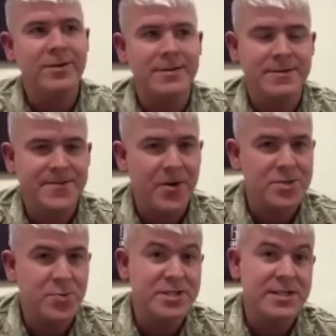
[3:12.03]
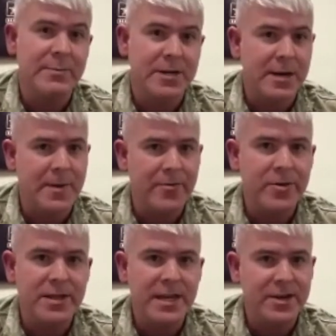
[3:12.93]
as far as what's coming up, I
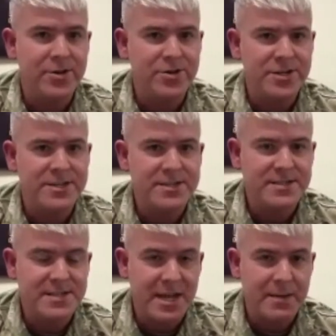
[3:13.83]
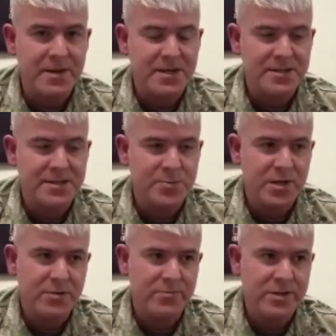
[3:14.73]
really couldn't say because we
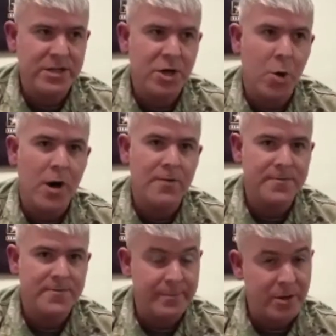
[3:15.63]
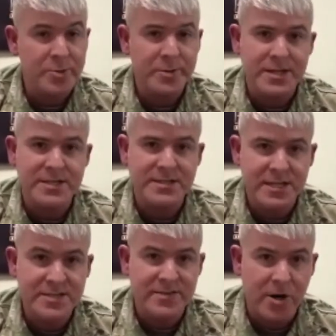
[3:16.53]
really go off of. I mean, ultimately, it's the
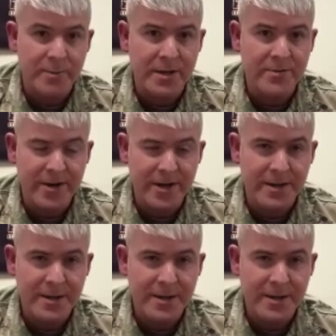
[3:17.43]
needs of the Army, right?